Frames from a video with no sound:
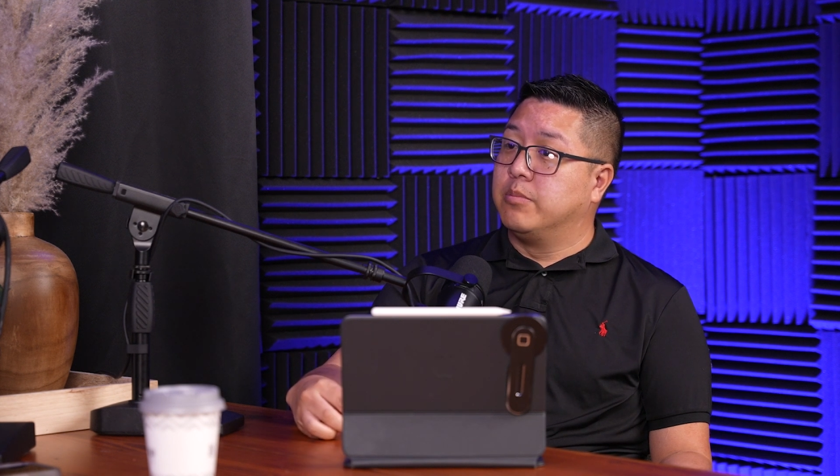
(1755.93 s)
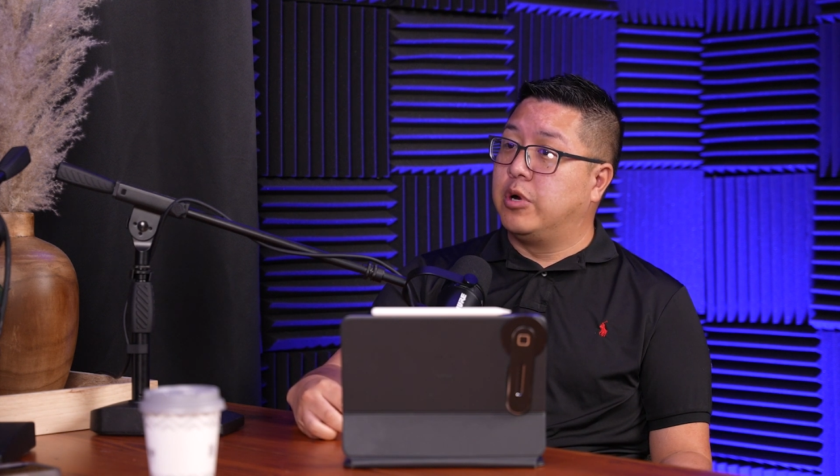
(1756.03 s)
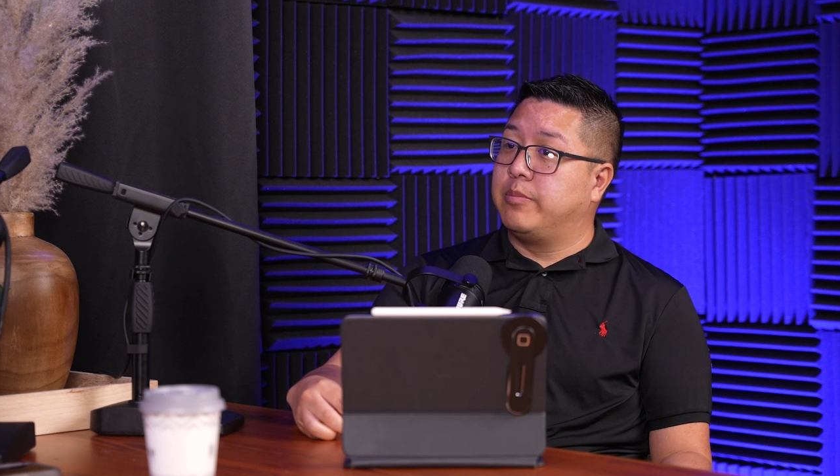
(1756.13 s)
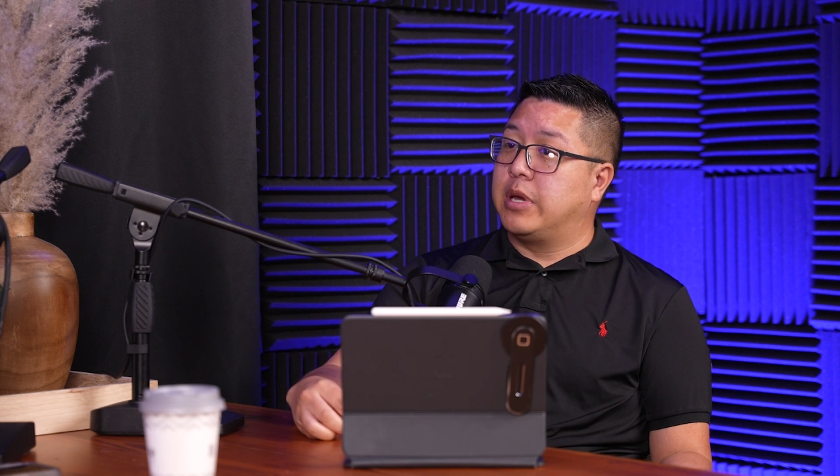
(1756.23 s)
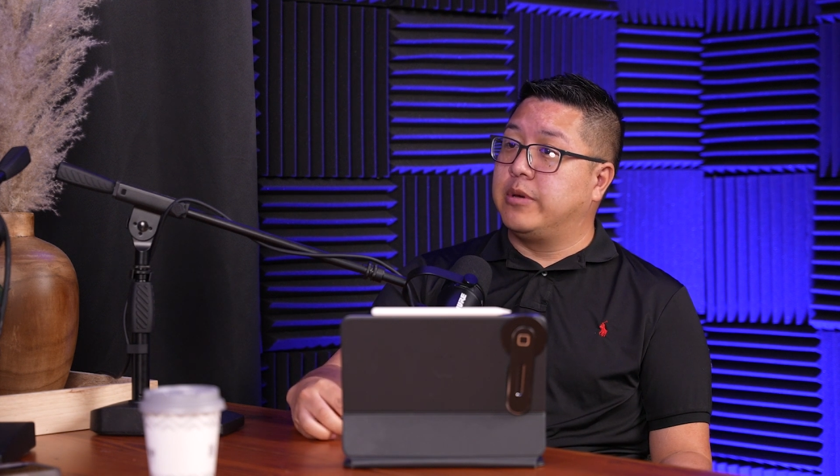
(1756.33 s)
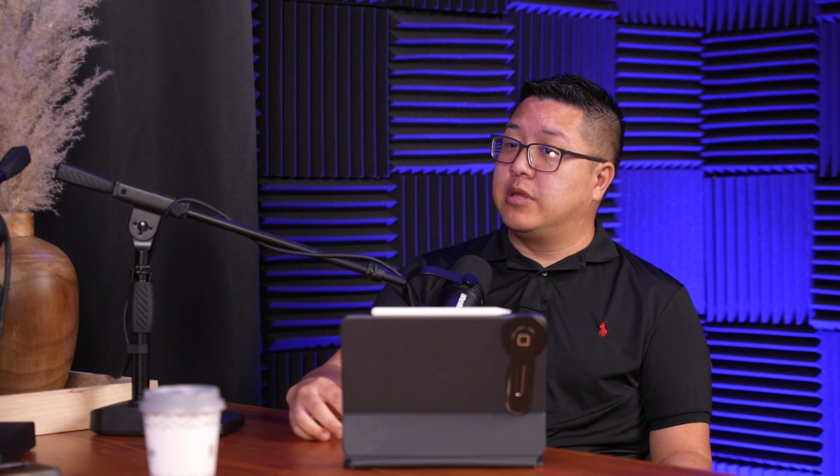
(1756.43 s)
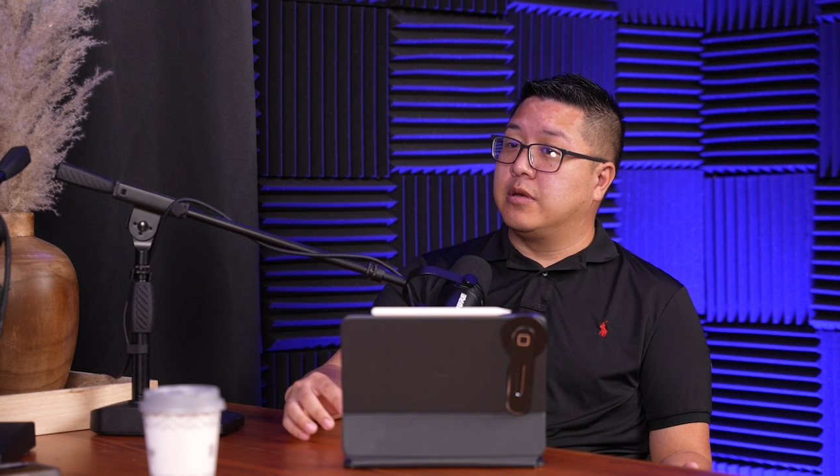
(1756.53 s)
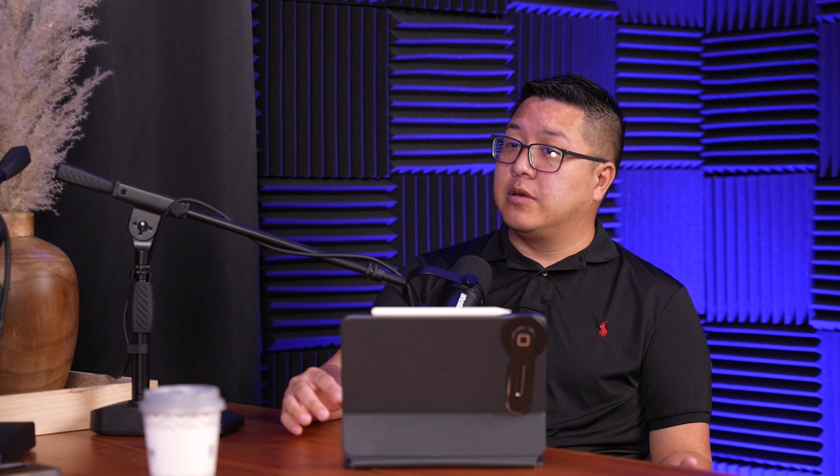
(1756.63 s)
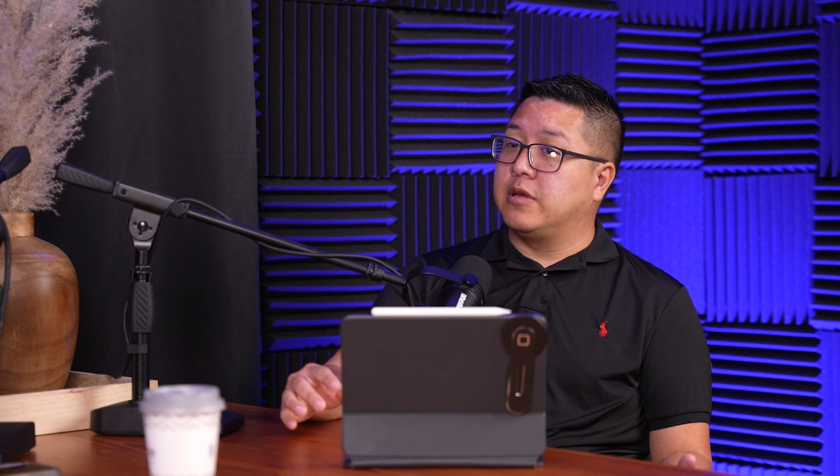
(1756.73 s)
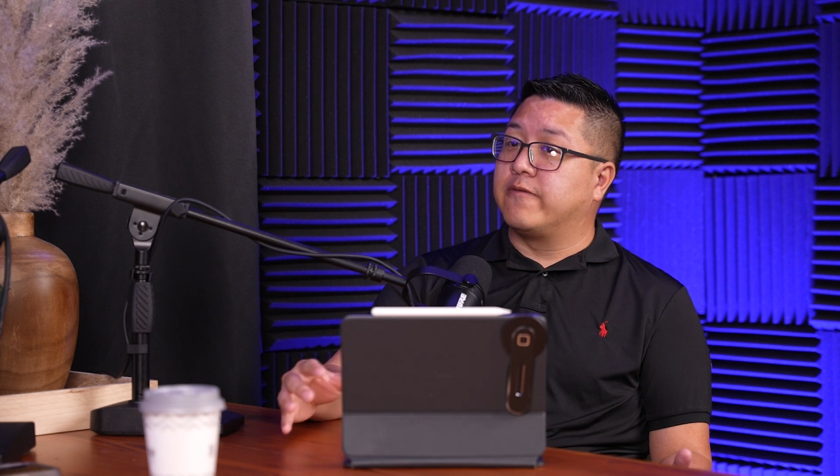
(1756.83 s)
but maybe
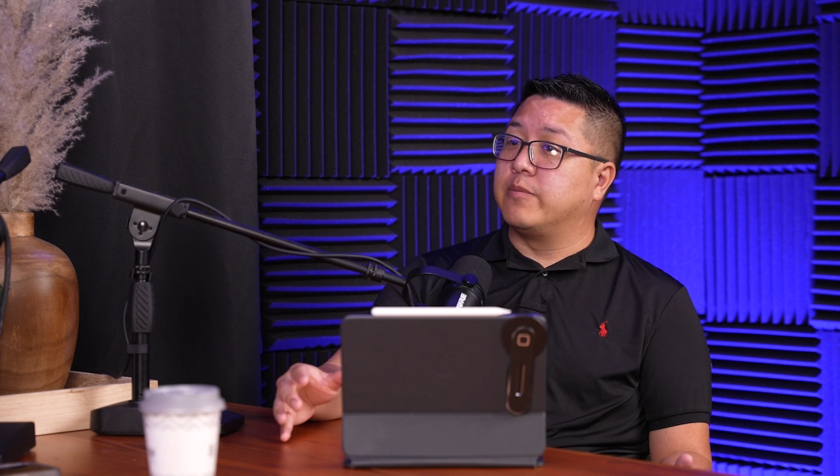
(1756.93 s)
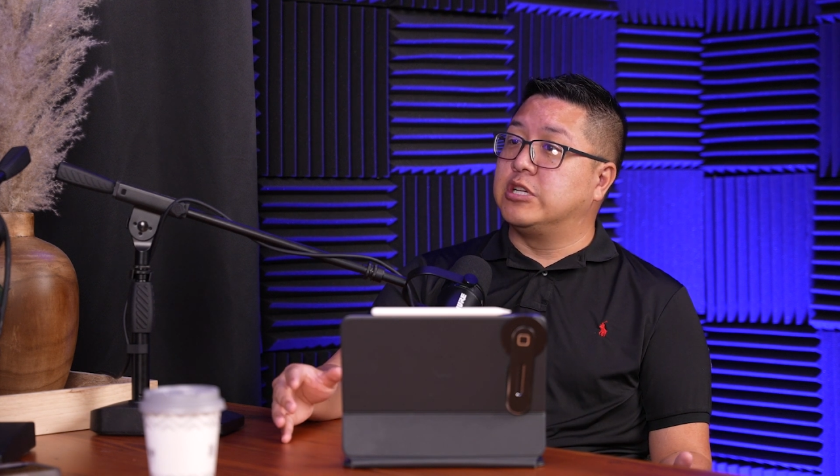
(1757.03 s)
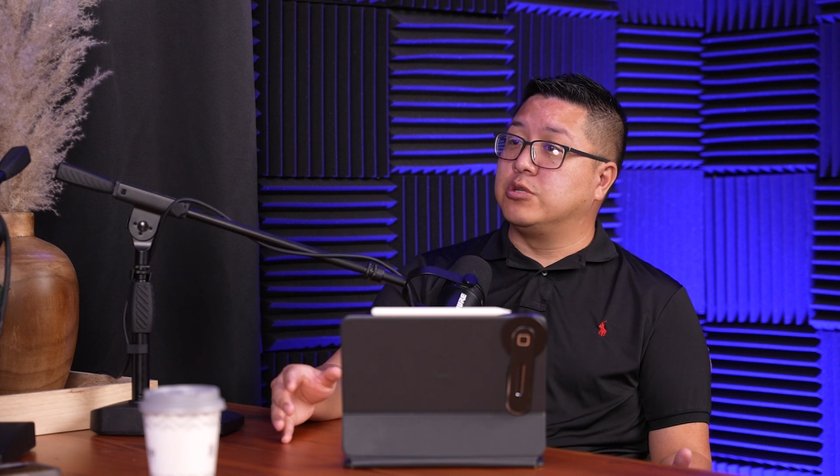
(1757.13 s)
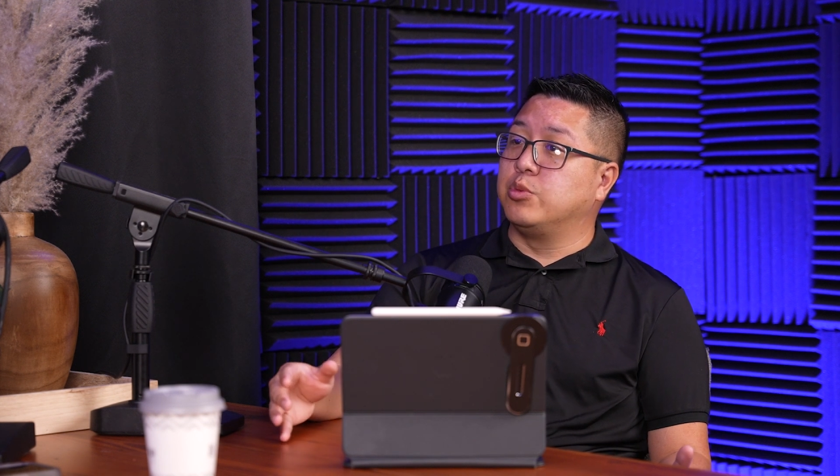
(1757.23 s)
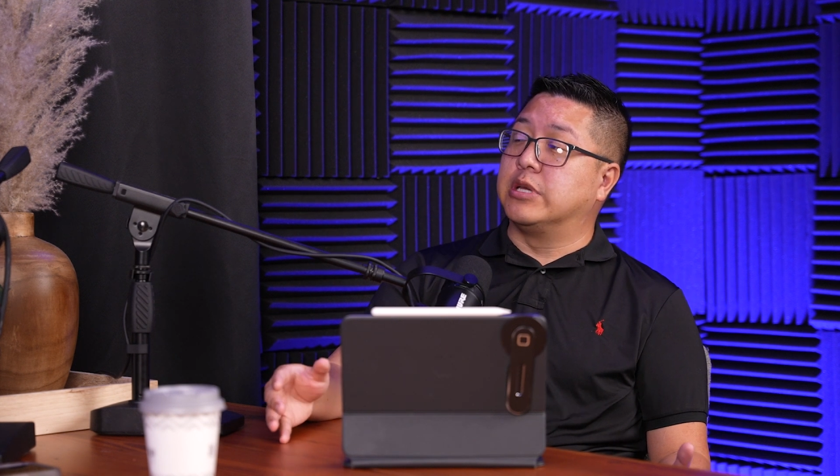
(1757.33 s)
the information